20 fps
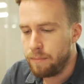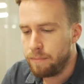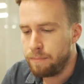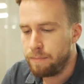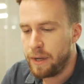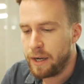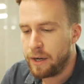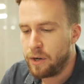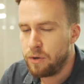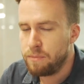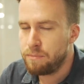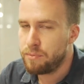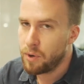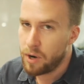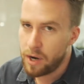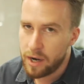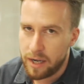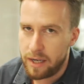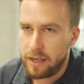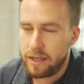Beck
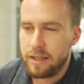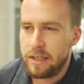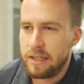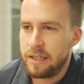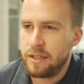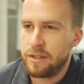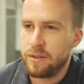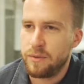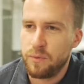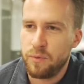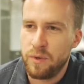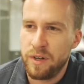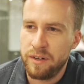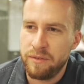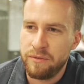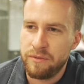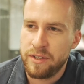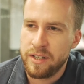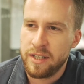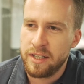O'Brien is one
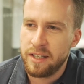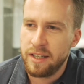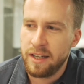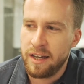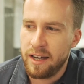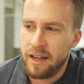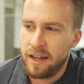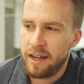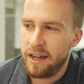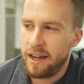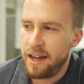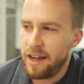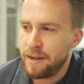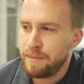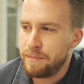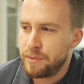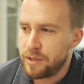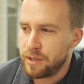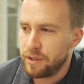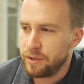of the
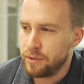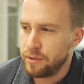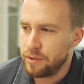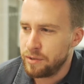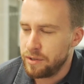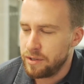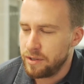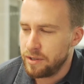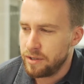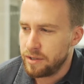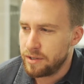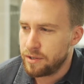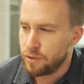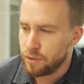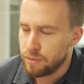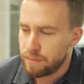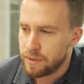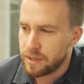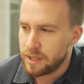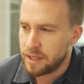absolute
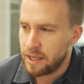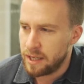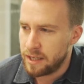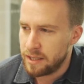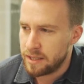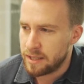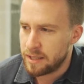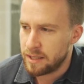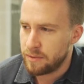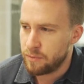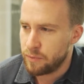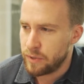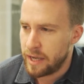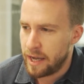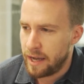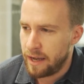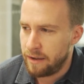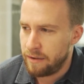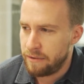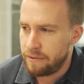superstars that we
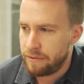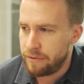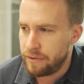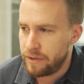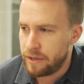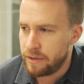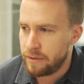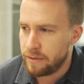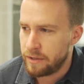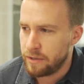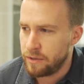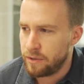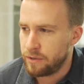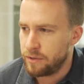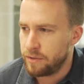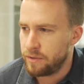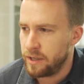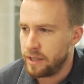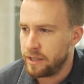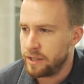have here at the
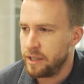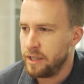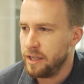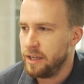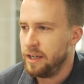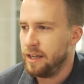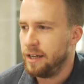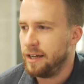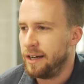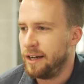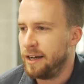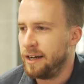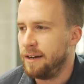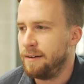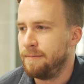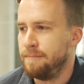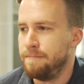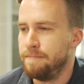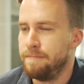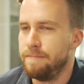Entourage.
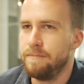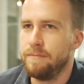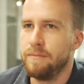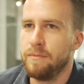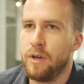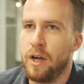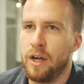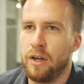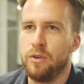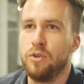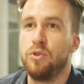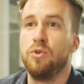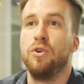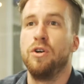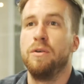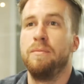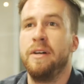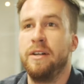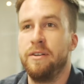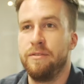I could
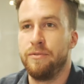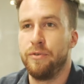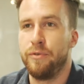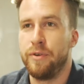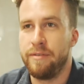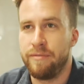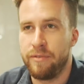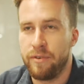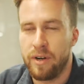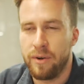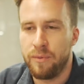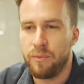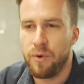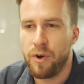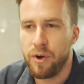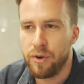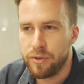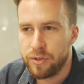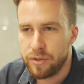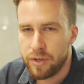talk about her forever, I
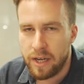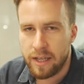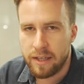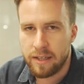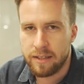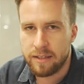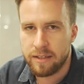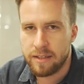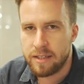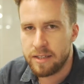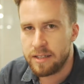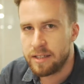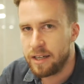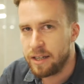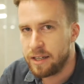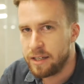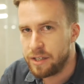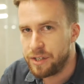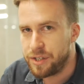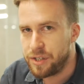won't, other than to
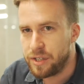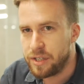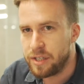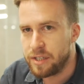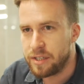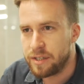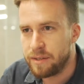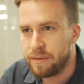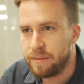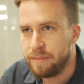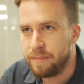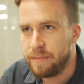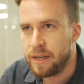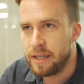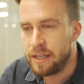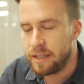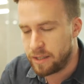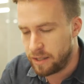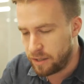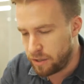say she's an
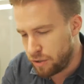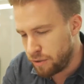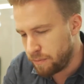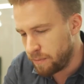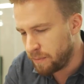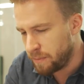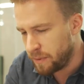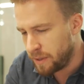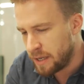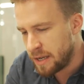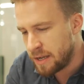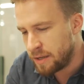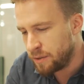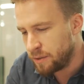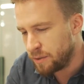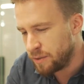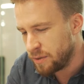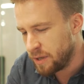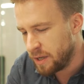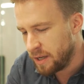amazing human being
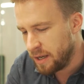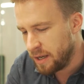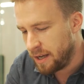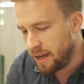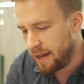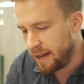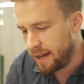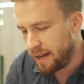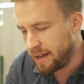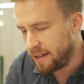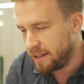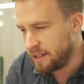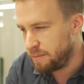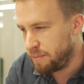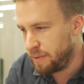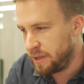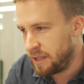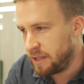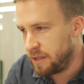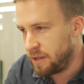who has
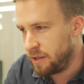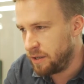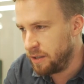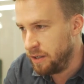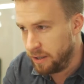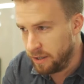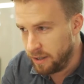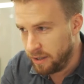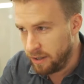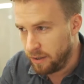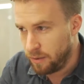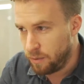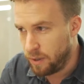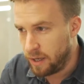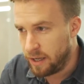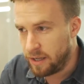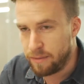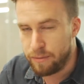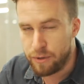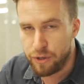been on
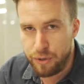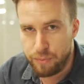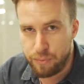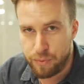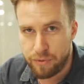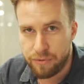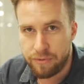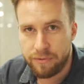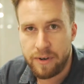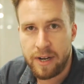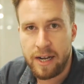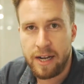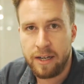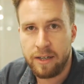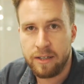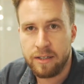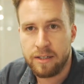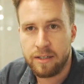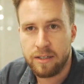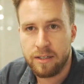one of the most
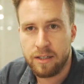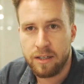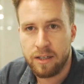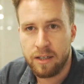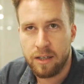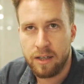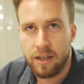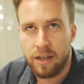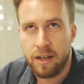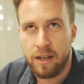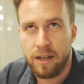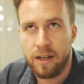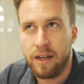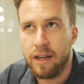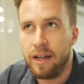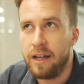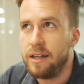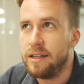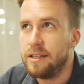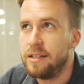profound
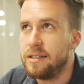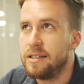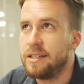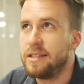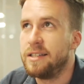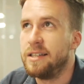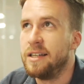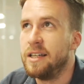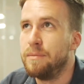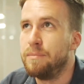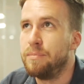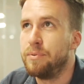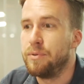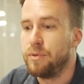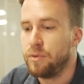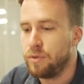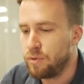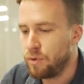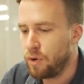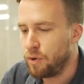and steep
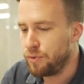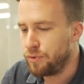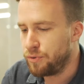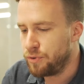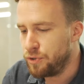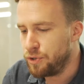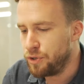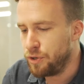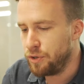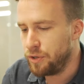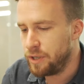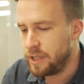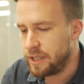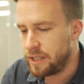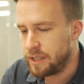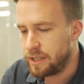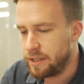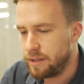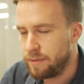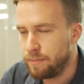growth
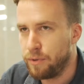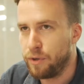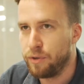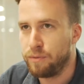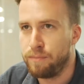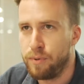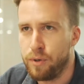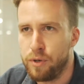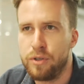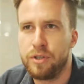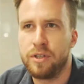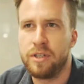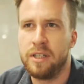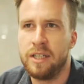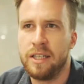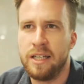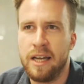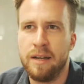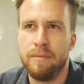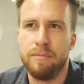journeys, both
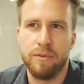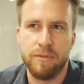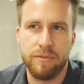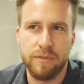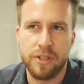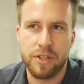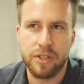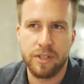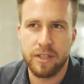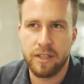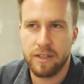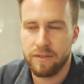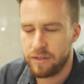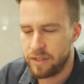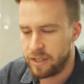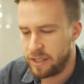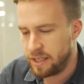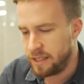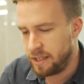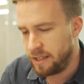personally and professionally, I've
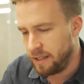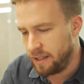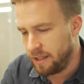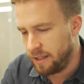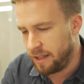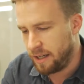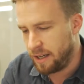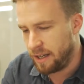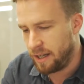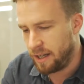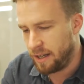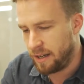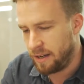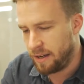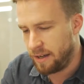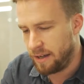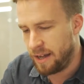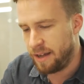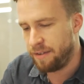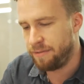seen
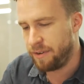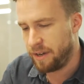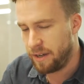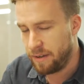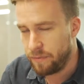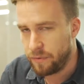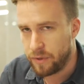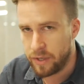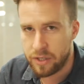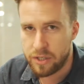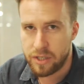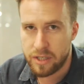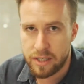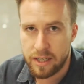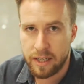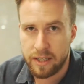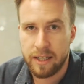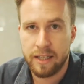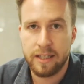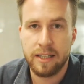ever, and she's
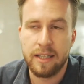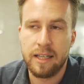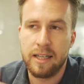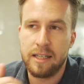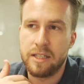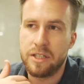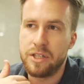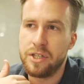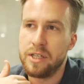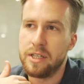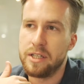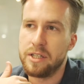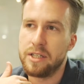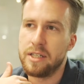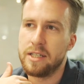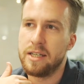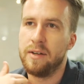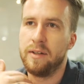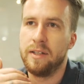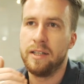done that in the last year.
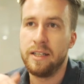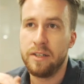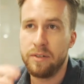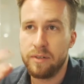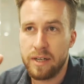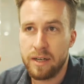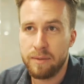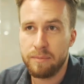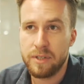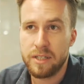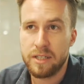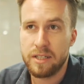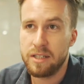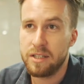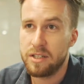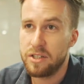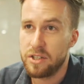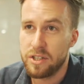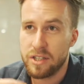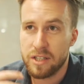She's now a leader in our
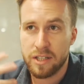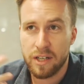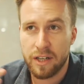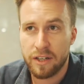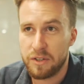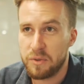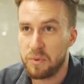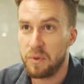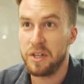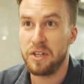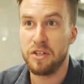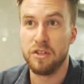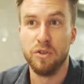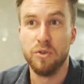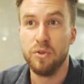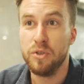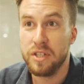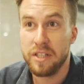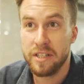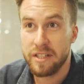business, she's like
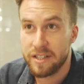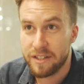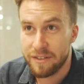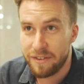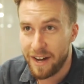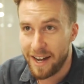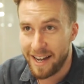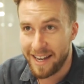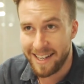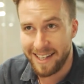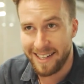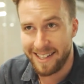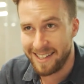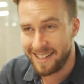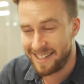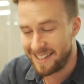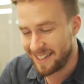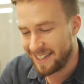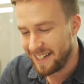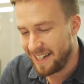22 years of
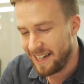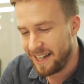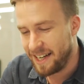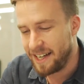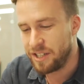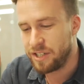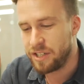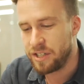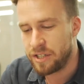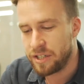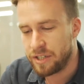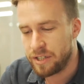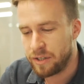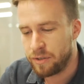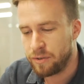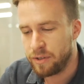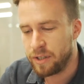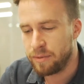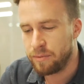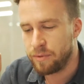age, and she's just
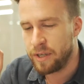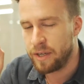incredible.